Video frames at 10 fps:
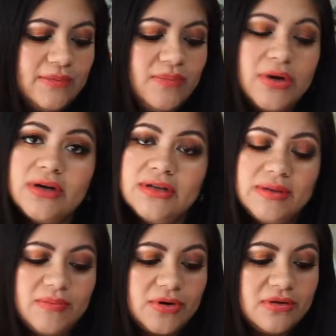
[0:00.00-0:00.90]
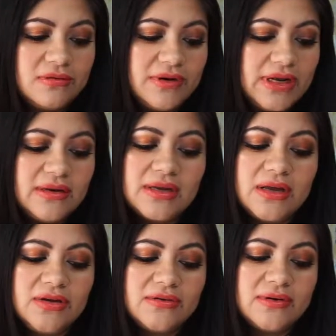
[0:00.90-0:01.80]
Perk number three, not
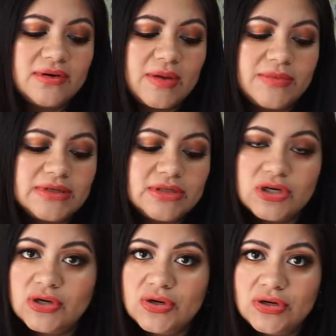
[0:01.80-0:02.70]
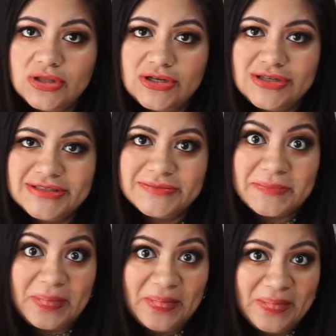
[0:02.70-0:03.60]
your grandma's curlers.
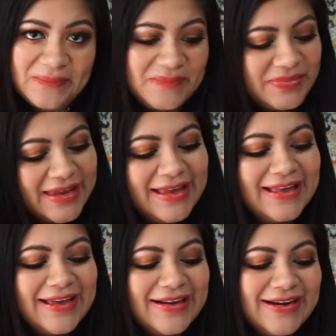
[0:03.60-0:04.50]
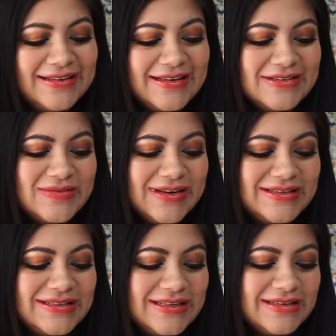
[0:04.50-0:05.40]
And that's what it
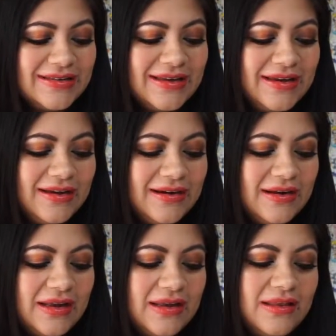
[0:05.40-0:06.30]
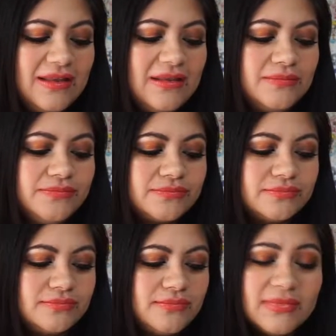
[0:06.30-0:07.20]
says in here. And
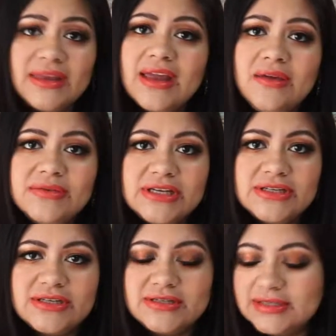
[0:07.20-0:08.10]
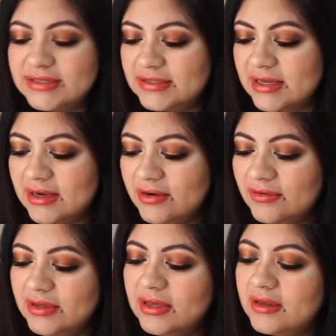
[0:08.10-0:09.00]
the game changers is that it
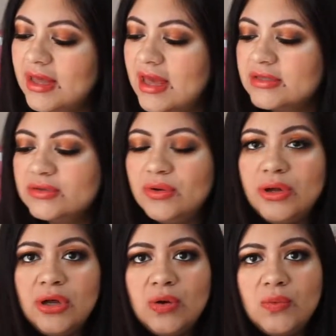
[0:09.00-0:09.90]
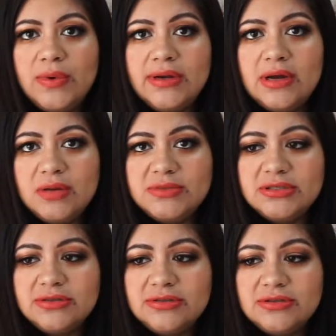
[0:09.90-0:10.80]
only has one
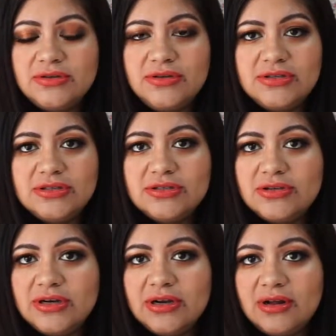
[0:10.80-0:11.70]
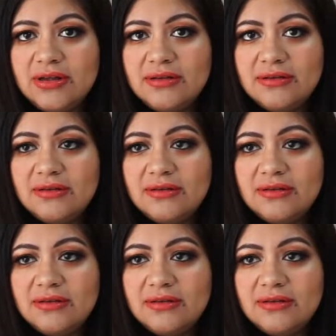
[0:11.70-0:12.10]
option, so you just turn it on.